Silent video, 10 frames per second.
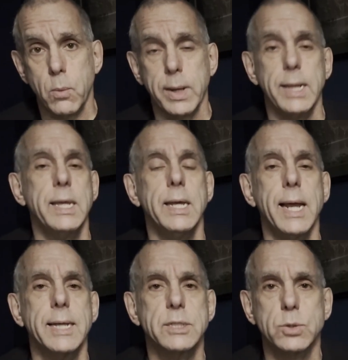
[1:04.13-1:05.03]
what I did
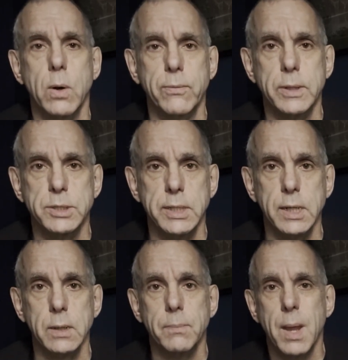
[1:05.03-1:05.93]
as a software
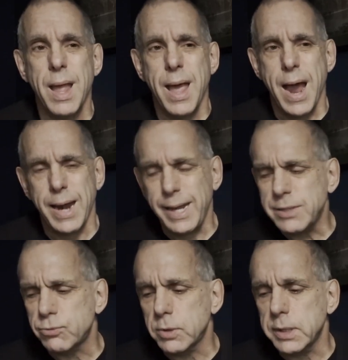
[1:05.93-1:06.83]
engineer. And
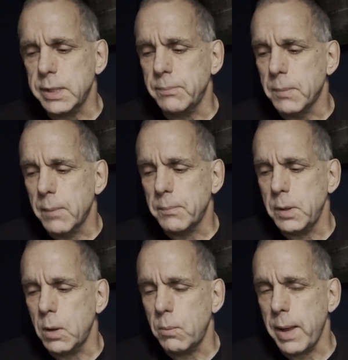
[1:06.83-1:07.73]
that's really,
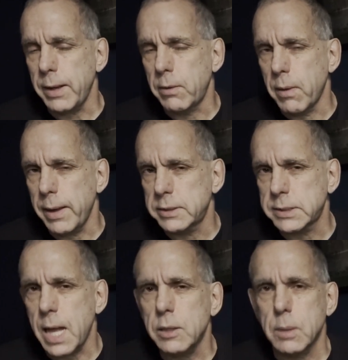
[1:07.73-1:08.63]
a
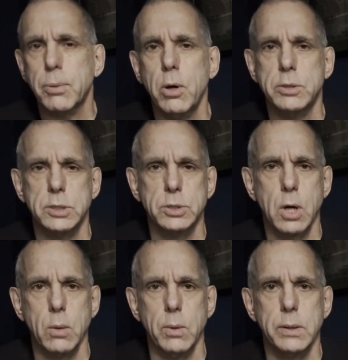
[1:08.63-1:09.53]
solid approach to
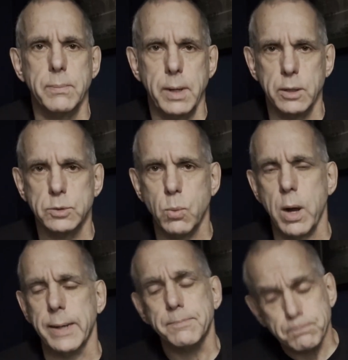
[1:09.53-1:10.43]
start with. Here's why.